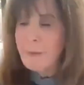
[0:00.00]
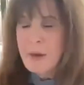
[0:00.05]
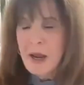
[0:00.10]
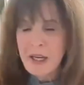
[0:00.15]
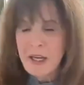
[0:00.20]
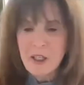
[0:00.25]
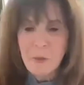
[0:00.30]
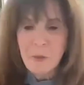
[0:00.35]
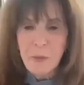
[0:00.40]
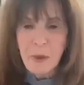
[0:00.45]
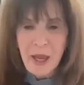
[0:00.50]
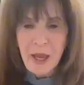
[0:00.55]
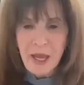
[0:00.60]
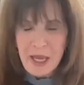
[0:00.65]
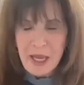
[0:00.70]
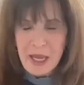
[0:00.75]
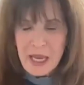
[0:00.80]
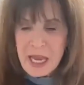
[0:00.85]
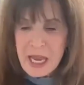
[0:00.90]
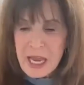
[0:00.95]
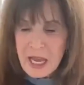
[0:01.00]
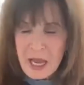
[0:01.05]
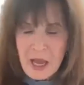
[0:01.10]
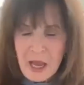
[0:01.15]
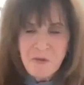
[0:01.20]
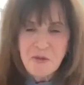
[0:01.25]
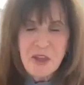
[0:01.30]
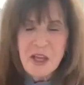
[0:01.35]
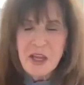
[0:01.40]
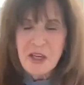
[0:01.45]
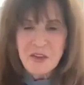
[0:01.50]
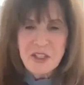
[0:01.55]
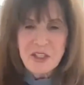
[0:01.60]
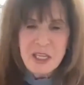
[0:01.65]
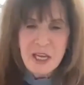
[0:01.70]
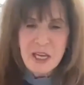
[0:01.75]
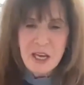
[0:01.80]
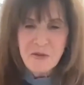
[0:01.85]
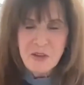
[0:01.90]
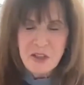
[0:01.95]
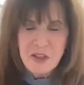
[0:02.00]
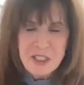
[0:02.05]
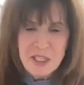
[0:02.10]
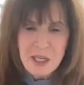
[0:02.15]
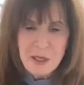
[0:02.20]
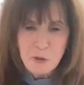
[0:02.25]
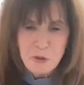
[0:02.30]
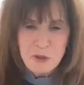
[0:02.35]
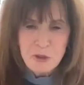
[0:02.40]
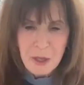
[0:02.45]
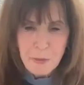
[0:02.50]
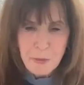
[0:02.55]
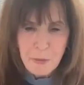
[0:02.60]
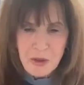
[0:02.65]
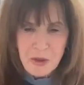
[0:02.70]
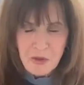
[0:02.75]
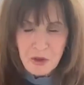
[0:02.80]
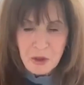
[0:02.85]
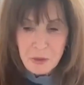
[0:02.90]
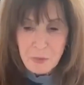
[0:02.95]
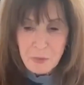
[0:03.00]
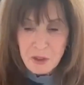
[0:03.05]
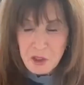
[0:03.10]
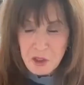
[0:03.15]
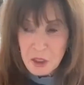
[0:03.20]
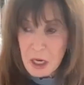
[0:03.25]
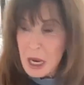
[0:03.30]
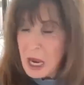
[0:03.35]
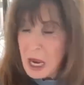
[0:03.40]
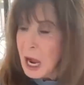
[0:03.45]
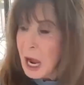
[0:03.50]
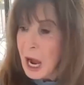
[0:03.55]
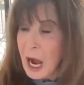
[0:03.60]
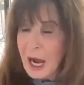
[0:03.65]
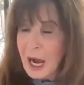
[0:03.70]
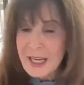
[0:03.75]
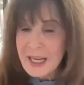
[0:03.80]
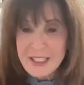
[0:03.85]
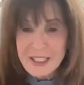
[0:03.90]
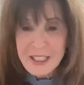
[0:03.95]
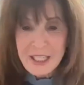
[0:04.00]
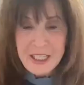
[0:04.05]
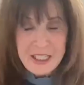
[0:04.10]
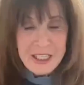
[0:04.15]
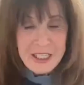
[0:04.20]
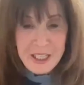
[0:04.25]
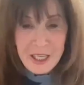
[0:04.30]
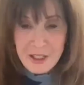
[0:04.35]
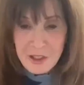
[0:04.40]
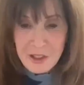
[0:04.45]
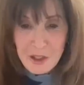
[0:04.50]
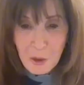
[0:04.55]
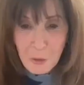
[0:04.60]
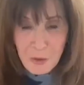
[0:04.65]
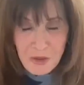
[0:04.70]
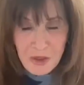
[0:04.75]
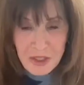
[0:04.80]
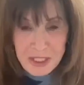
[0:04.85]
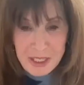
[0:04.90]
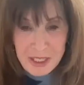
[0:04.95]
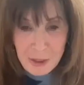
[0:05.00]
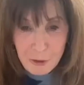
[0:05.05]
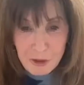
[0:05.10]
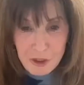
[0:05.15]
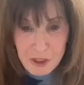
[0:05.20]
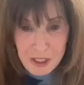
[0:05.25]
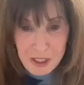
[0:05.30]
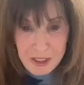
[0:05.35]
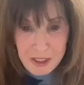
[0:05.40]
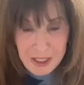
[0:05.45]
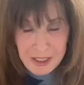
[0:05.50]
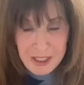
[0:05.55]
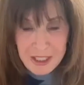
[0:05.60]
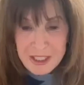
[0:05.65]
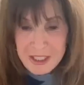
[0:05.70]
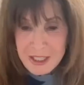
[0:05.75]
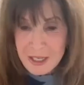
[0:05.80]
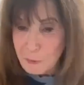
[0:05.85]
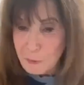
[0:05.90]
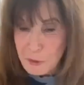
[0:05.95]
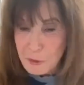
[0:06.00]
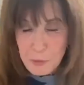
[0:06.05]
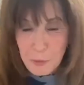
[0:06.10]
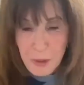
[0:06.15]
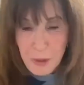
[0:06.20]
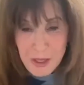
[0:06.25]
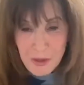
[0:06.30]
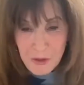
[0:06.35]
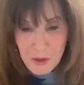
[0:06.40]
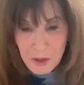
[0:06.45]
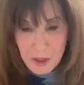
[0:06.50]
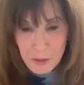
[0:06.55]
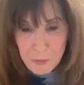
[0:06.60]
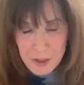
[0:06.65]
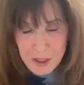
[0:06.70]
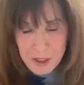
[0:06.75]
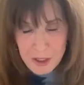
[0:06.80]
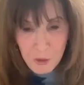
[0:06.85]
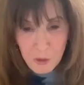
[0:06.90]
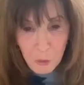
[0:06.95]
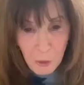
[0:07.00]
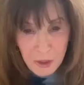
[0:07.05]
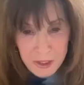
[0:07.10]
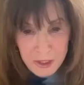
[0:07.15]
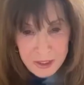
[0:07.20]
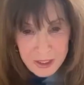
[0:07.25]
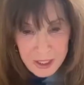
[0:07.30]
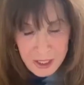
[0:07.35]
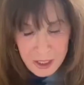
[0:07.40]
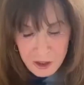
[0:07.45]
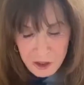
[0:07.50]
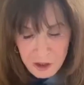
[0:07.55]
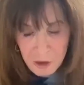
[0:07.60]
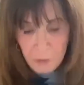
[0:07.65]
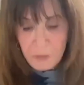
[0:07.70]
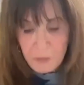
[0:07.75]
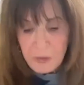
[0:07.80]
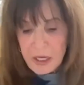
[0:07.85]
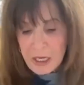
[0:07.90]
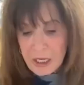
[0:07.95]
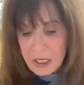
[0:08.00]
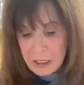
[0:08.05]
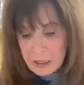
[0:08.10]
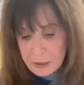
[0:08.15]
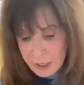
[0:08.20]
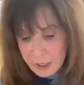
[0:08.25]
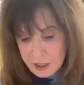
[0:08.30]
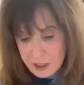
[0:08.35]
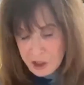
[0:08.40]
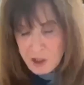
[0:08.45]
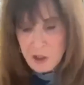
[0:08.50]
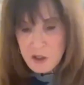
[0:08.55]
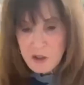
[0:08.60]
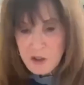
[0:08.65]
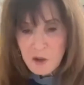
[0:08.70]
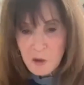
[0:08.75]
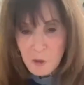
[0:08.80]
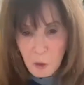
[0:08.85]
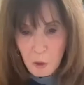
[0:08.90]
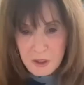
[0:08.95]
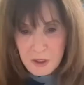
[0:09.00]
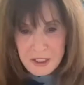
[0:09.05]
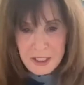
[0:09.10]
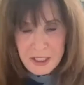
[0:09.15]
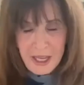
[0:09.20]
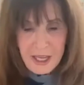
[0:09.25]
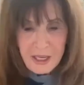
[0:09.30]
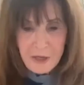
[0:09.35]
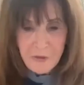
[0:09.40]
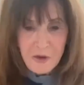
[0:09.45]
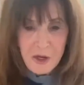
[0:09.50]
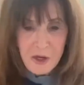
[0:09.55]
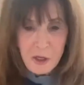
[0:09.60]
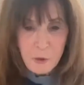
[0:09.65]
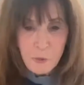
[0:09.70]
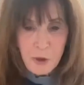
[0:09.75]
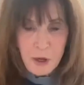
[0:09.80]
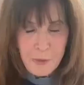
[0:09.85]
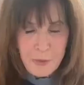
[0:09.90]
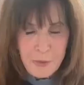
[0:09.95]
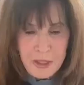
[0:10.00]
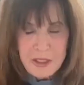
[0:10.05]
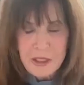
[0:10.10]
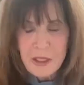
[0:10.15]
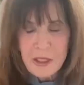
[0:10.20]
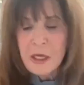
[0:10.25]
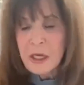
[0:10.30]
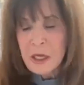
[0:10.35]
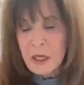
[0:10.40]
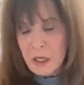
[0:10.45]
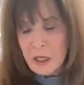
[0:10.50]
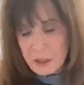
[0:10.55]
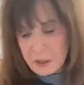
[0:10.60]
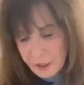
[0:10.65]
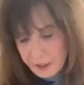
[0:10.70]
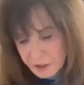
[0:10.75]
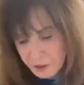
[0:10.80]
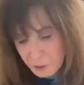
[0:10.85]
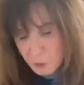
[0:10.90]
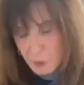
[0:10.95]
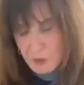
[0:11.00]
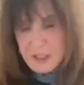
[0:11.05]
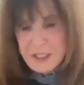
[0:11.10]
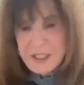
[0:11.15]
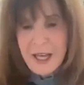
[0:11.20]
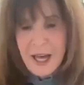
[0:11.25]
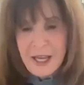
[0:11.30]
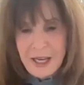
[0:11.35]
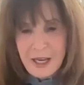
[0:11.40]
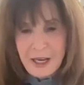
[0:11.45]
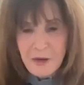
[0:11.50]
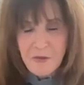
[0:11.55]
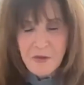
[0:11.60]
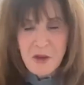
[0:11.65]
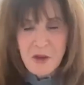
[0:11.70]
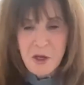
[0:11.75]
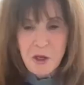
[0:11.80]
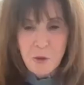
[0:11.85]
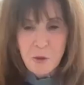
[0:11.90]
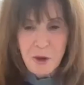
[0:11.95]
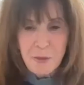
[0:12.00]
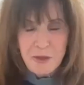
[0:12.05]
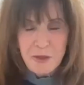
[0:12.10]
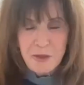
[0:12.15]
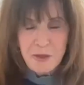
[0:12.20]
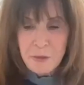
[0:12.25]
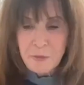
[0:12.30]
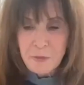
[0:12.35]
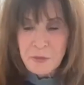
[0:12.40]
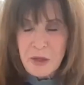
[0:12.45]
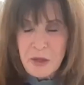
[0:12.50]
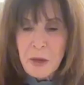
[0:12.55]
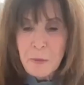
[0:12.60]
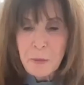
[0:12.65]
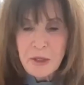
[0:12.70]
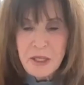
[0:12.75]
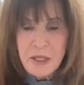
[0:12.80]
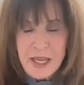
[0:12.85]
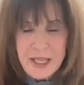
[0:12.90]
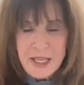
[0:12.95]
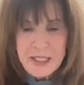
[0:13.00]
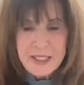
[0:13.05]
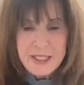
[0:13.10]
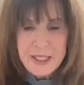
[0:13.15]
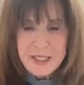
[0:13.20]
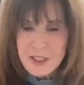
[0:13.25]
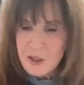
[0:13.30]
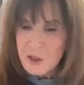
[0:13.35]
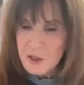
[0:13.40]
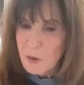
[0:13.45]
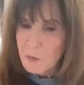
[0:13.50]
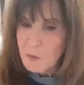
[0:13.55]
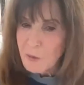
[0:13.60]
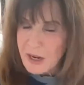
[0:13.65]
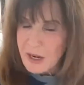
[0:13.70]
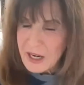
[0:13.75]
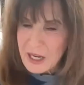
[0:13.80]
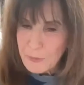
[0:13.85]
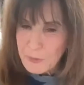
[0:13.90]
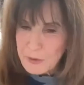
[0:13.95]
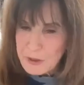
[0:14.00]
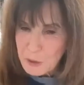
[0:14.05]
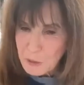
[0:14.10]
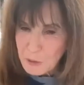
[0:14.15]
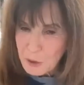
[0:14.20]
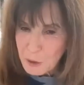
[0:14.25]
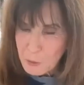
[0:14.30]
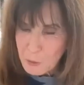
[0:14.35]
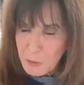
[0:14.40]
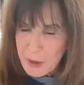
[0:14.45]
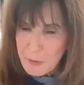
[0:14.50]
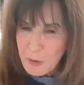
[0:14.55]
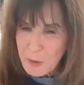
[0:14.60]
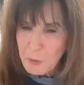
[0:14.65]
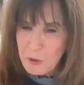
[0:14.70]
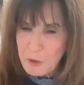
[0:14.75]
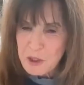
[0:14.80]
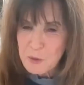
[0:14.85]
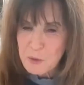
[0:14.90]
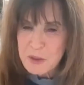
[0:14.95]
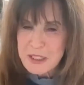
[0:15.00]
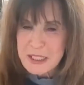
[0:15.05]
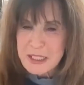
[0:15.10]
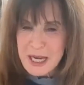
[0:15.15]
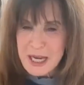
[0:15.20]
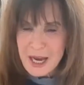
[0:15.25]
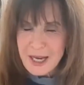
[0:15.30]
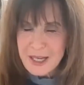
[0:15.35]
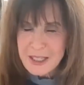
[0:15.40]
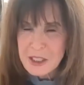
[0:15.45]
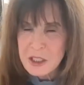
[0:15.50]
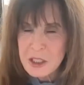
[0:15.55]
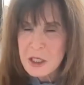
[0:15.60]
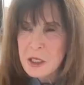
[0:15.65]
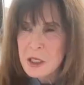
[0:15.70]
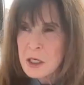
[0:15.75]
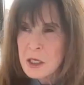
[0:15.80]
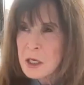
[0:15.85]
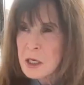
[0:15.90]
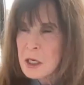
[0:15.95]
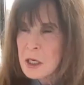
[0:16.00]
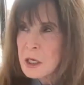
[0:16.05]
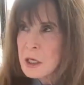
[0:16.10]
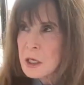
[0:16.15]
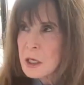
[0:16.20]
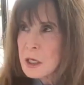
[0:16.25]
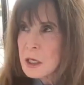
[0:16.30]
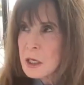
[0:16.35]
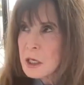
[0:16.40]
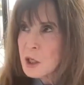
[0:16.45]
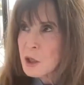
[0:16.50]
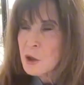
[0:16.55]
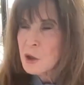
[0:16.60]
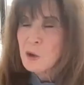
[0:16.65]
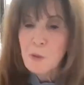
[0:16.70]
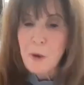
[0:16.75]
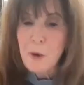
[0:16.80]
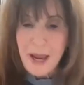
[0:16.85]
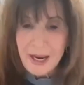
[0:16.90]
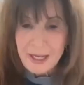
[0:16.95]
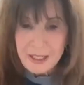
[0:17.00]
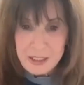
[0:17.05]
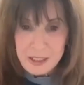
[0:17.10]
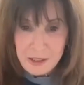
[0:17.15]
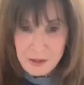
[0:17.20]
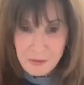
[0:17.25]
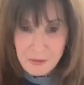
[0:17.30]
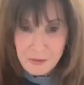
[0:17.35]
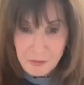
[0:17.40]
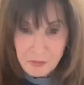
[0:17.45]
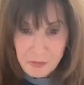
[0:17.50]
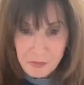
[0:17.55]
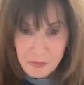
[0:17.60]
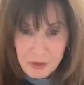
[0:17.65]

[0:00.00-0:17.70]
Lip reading: I'm not going to pay if the seller's not paying the commission. I said, it says so in the deal sheet that the seller's paying the commission. What is the issue? Let's just cross it out of the agreement. Let's cross that out of the agreement. But he insisted on writing up his own agreement, which was not correct.